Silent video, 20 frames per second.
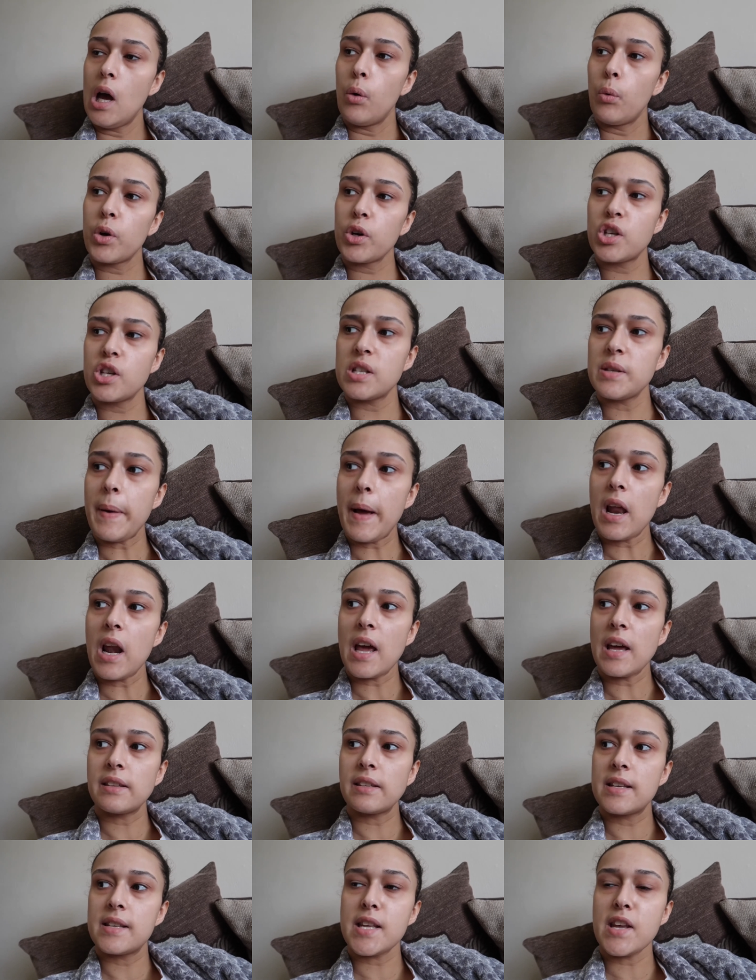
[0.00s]
which is about
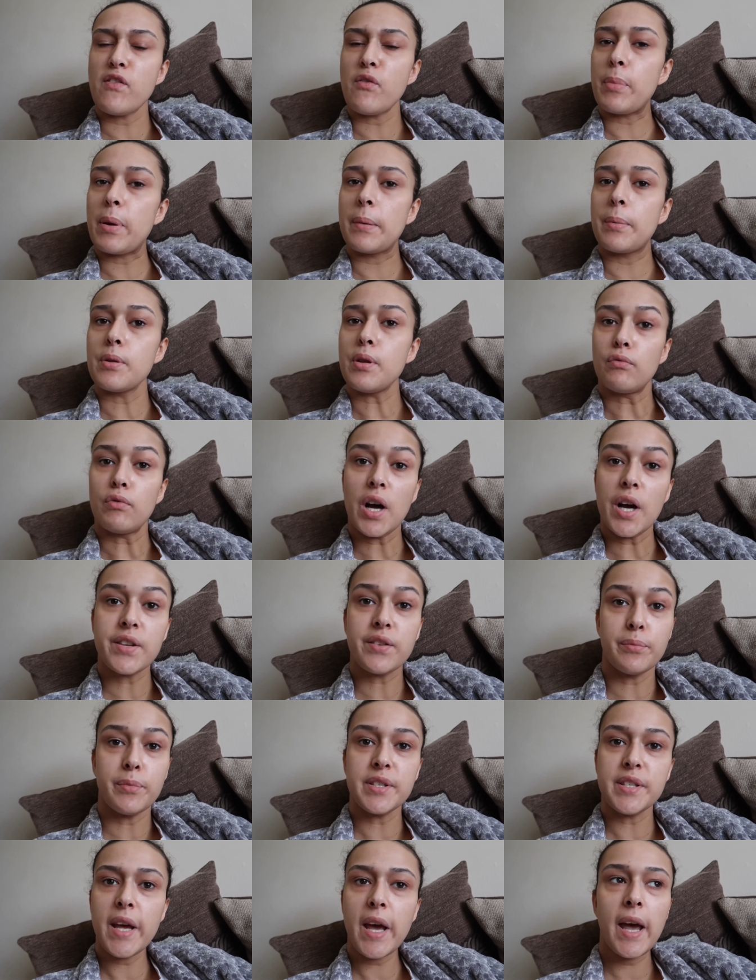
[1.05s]
like the seven people that rise
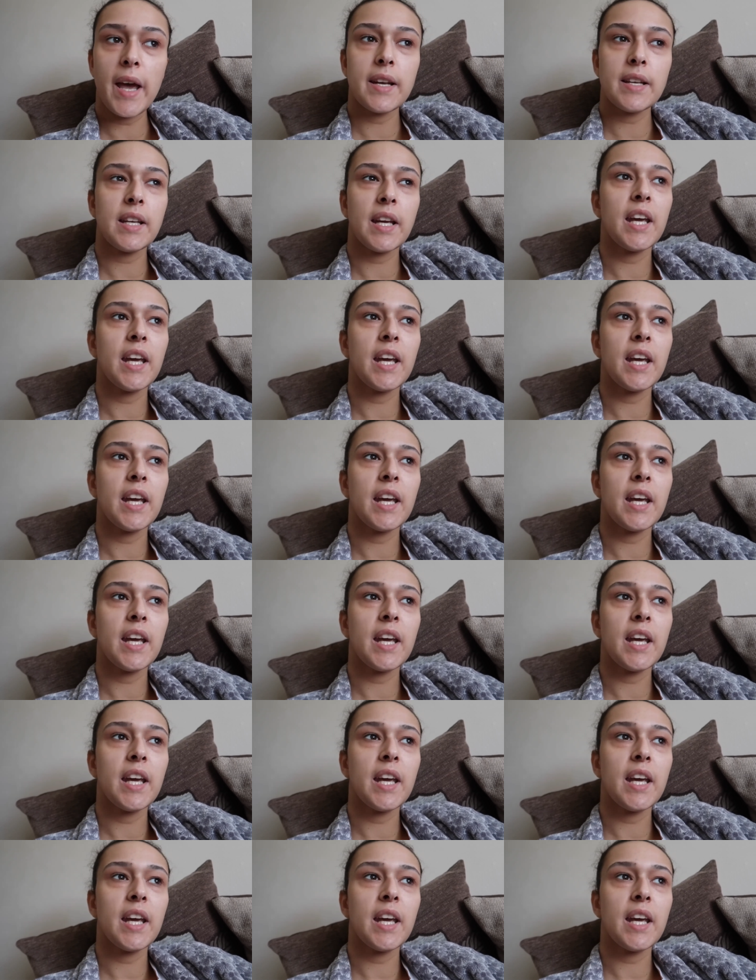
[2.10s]
from the dead.